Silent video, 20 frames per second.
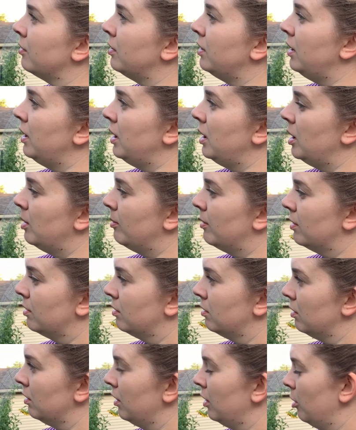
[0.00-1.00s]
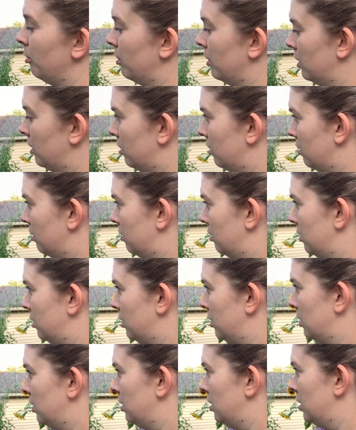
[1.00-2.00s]
and name a little bit,
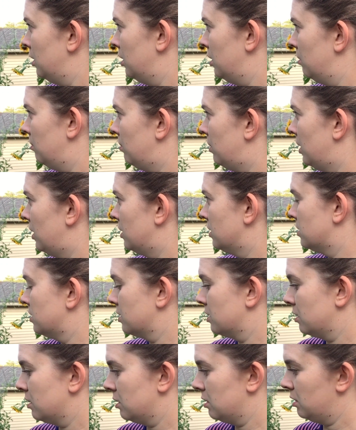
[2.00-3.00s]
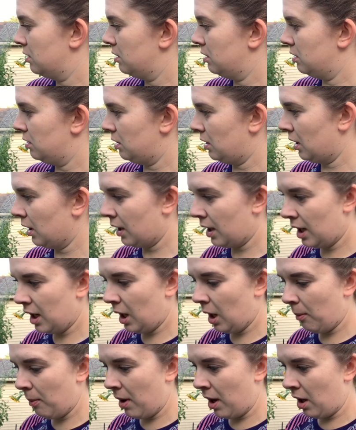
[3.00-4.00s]
but I
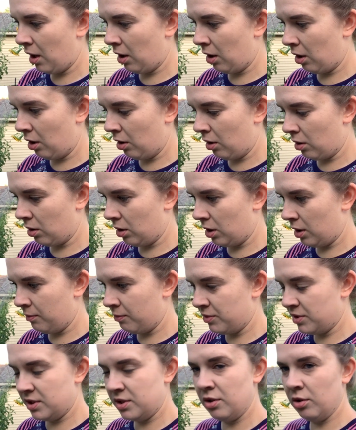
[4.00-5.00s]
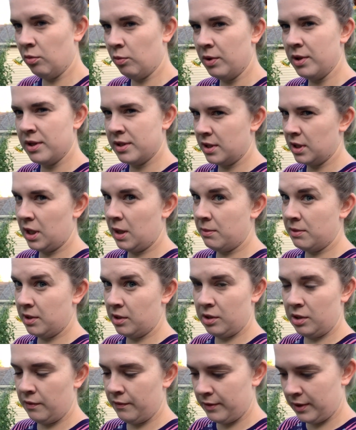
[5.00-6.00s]
came out. It was still Wednesday. I was
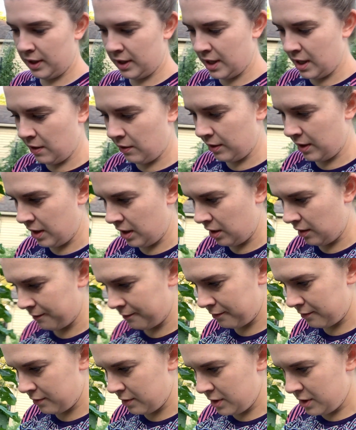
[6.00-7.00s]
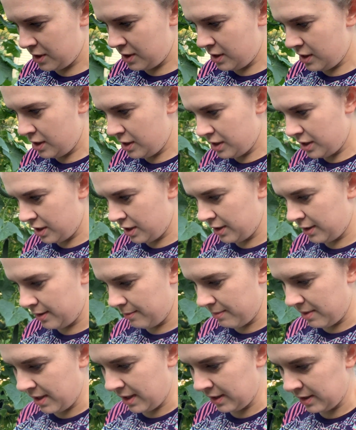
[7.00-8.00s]
out here for like an hour and a half,
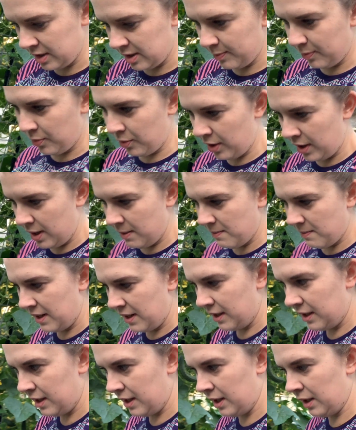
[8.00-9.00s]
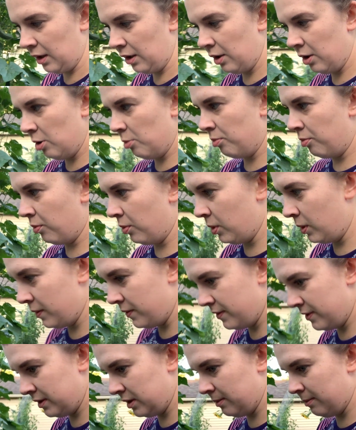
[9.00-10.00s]
and I sprayed cantaloupe
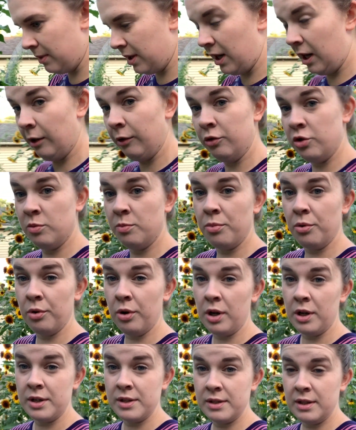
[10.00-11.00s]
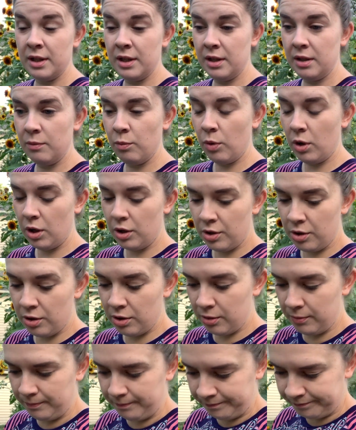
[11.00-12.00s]
with some hydrogen peroxide
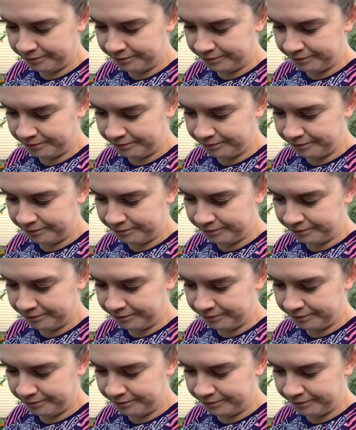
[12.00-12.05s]
water